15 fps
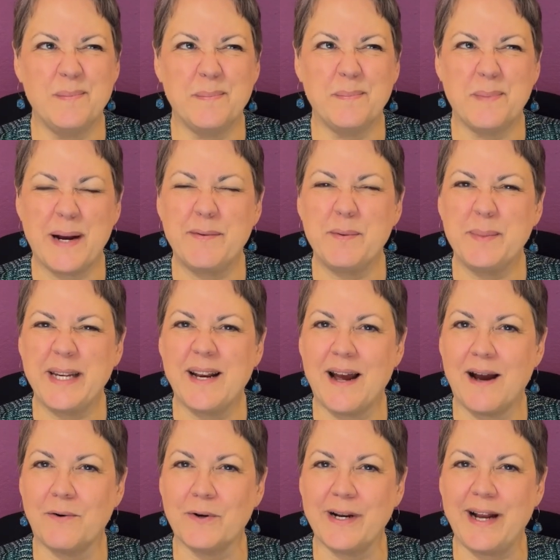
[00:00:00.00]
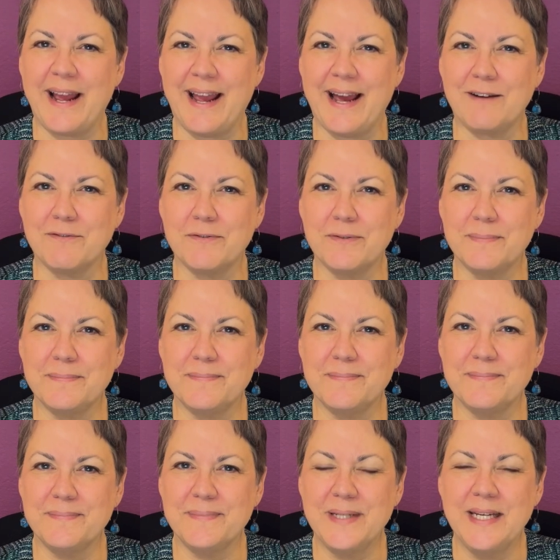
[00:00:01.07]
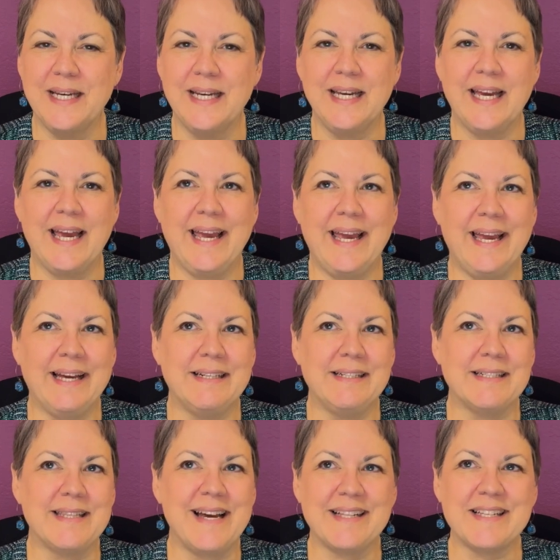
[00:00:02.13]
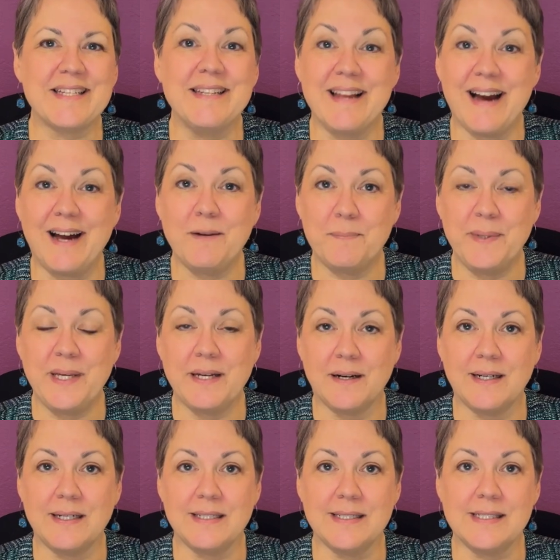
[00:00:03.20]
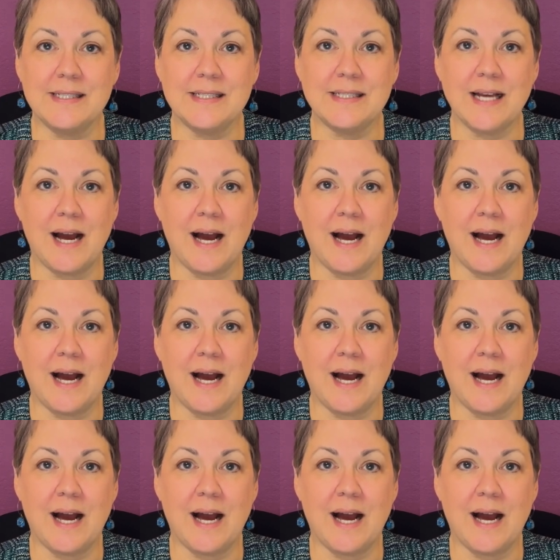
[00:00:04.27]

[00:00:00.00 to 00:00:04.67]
probably an hour and a half. And that's not because